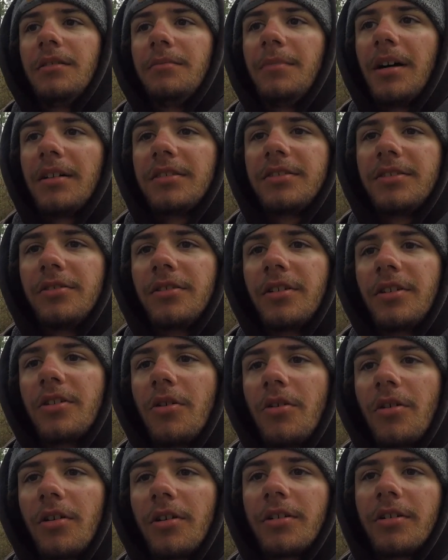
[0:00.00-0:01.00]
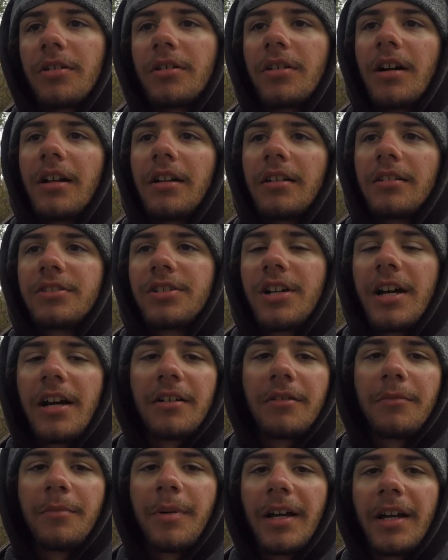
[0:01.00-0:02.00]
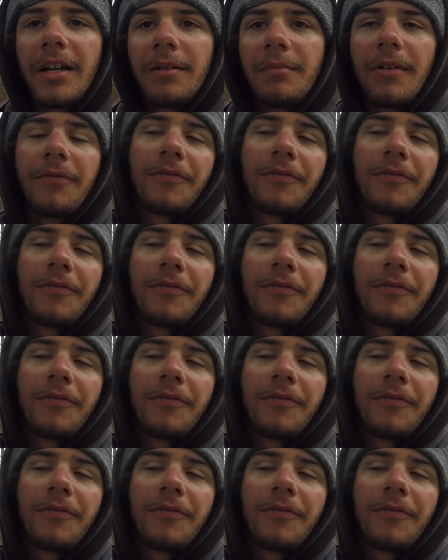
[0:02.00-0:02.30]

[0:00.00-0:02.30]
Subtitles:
about 2 1/4 on a chatterbait.